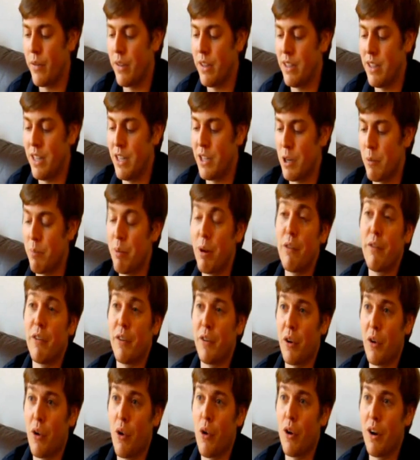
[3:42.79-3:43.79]
these are
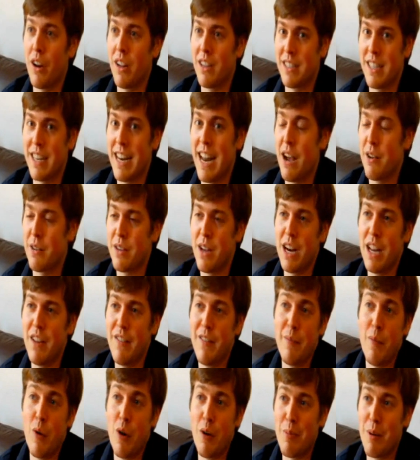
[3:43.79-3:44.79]
perfect recordings and now sound
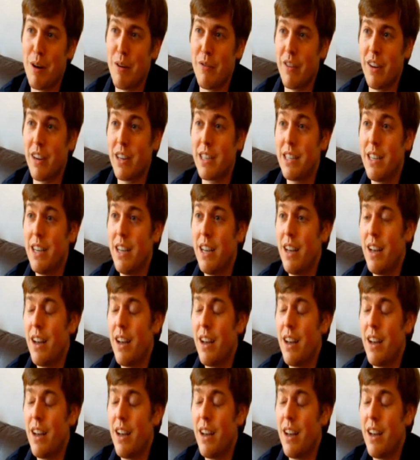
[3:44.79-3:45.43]
even more perfect.